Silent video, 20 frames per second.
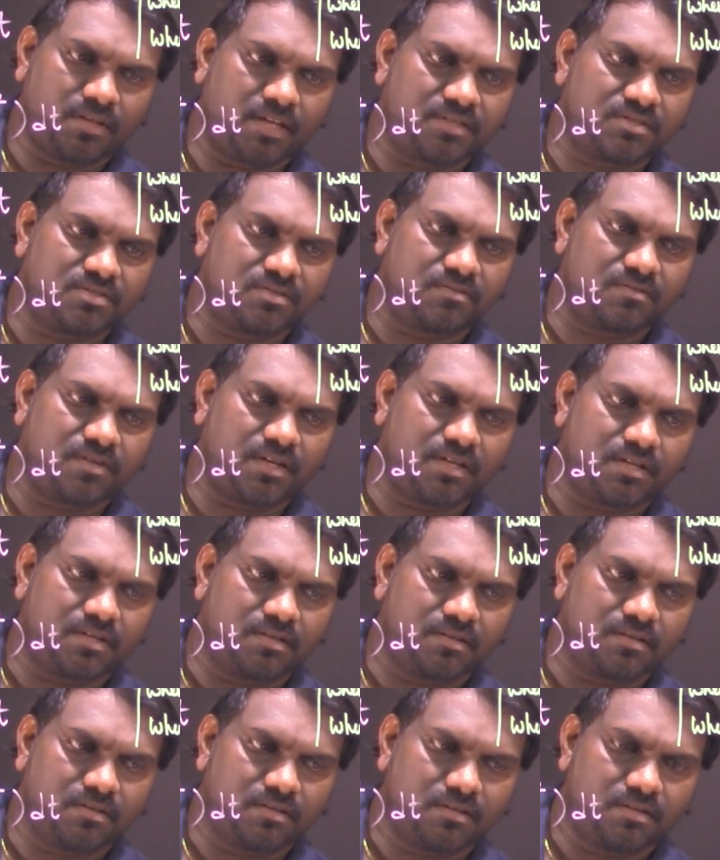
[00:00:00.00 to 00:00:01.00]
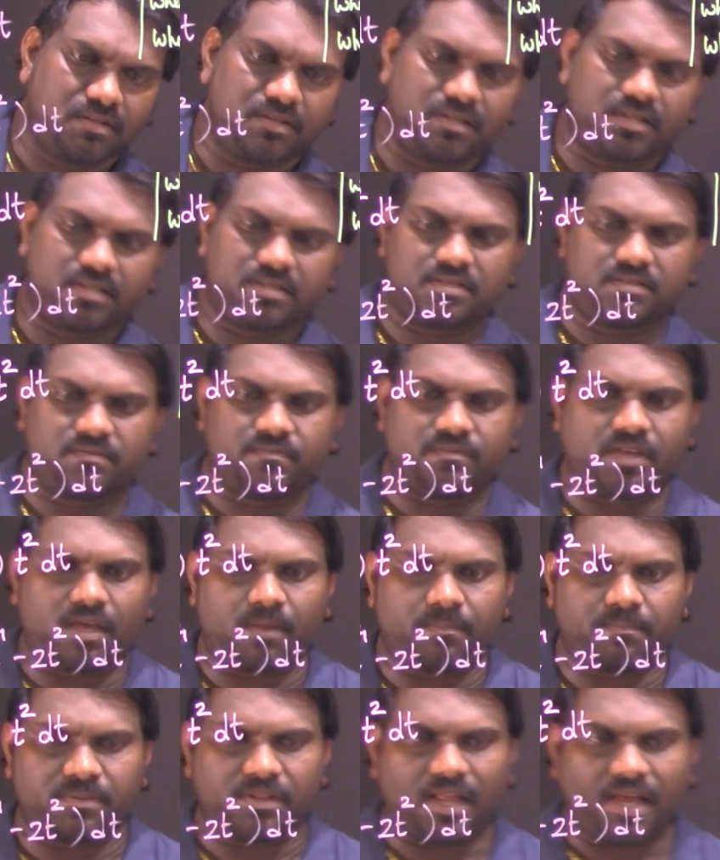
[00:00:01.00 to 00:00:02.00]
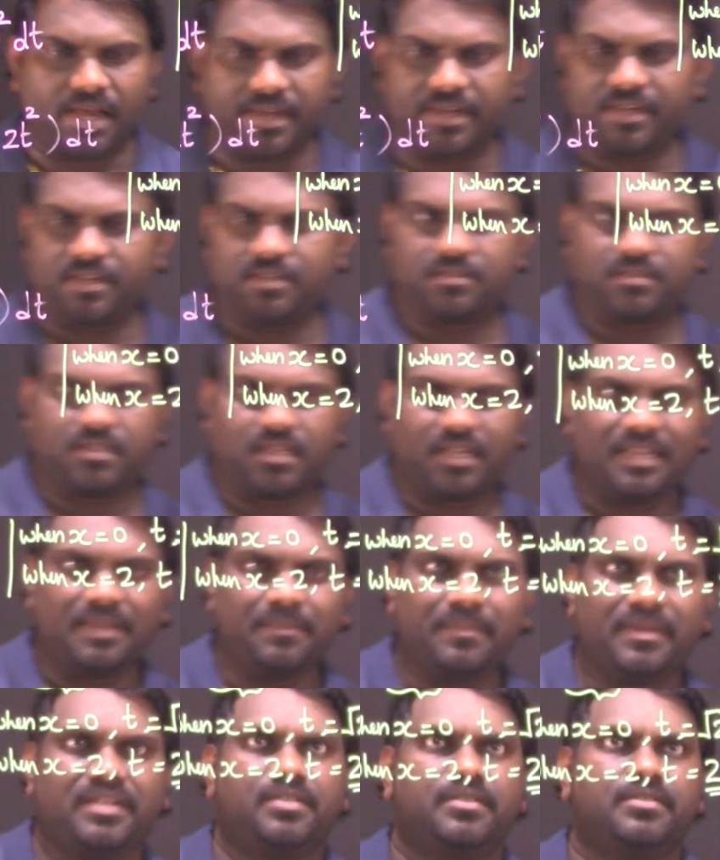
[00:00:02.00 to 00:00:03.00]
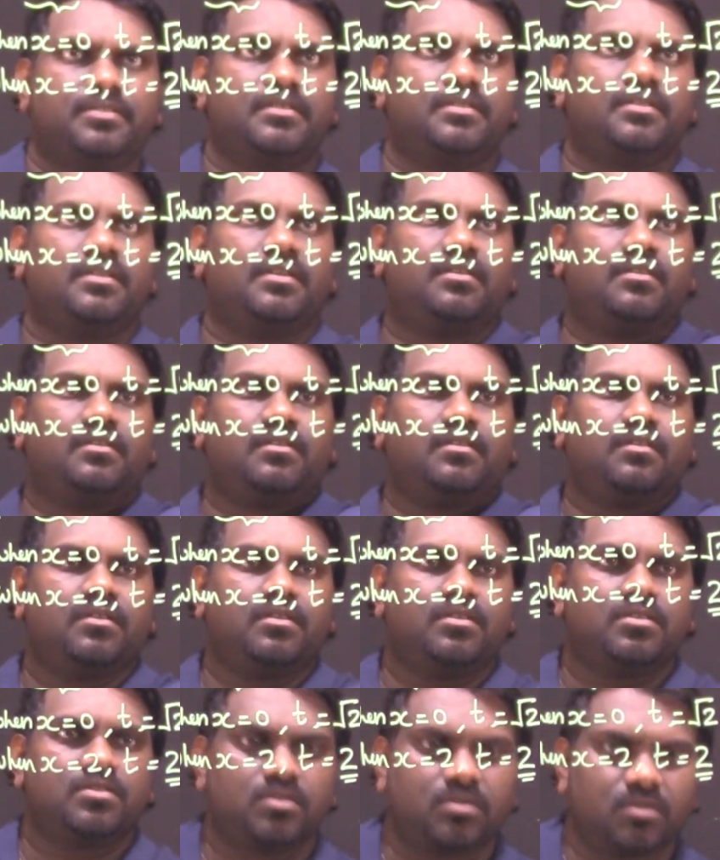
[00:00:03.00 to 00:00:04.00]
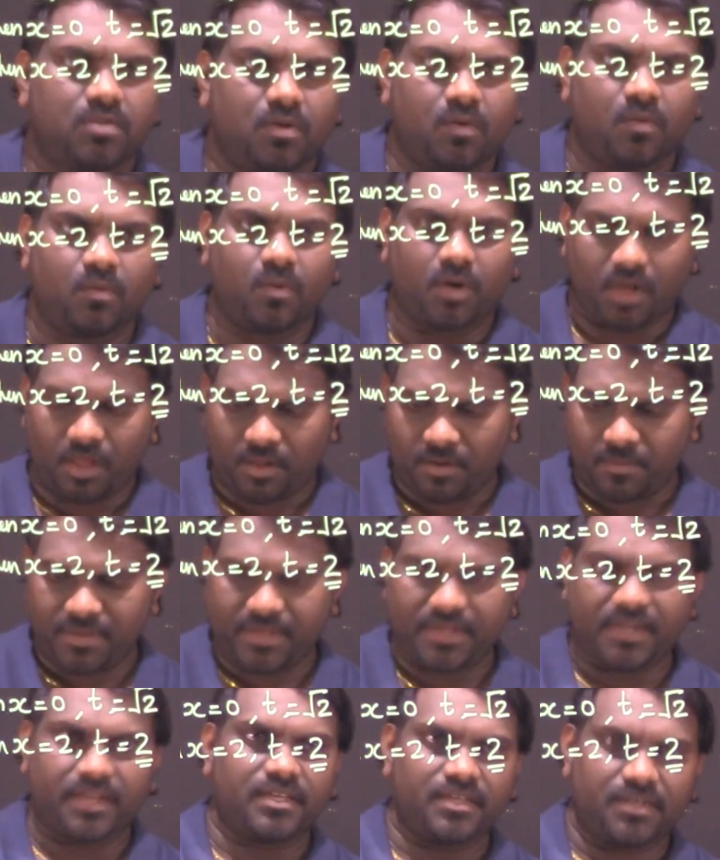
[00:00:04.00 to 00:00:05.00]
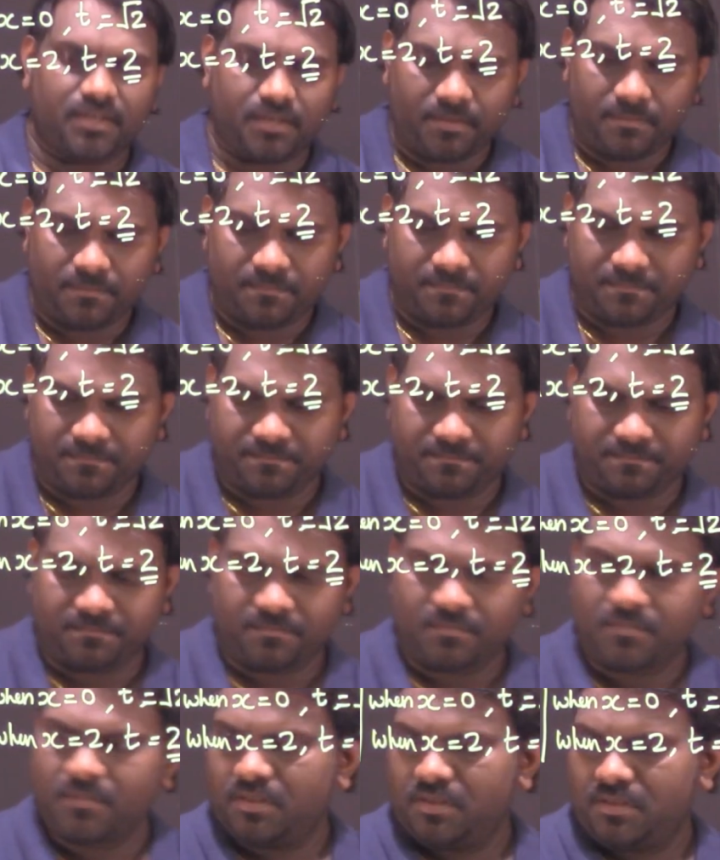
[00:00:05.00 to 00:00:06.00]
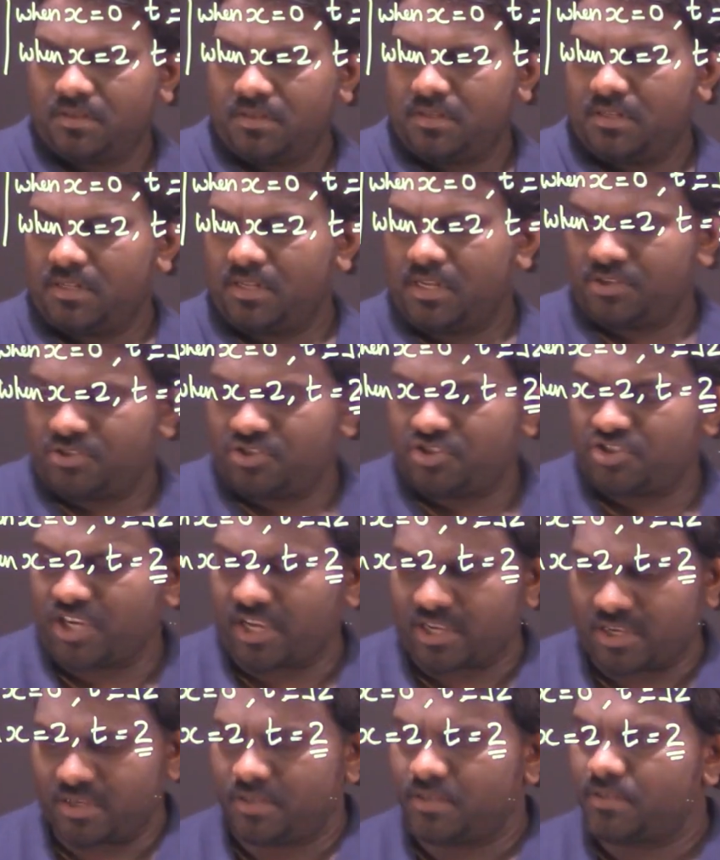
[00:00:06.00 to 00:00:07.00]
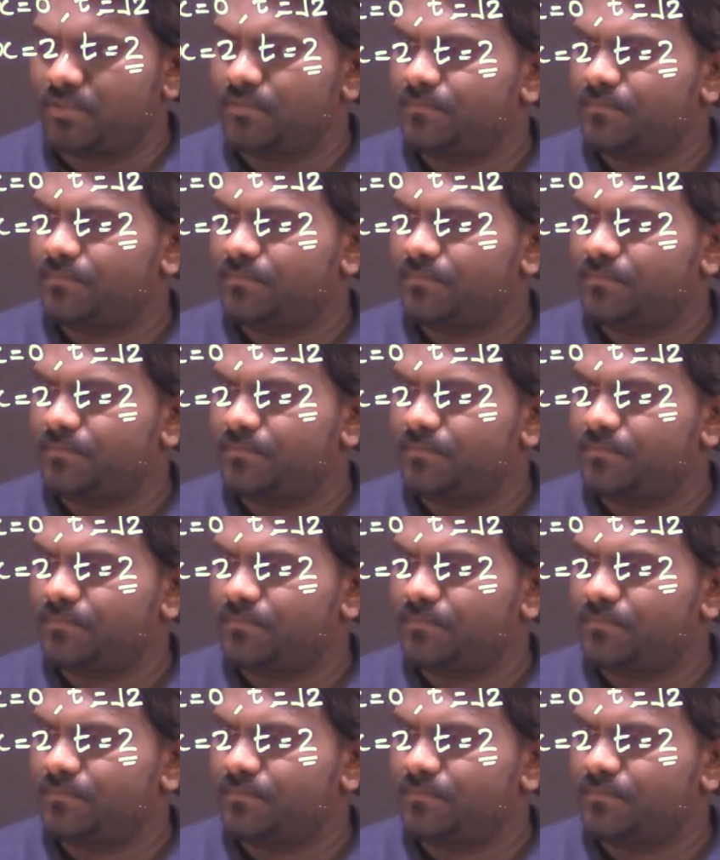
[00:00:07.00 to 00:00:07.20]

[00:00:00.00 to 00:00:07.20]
That's it, right? Yes, we applied the limit. So what I will be getting here? Let's check.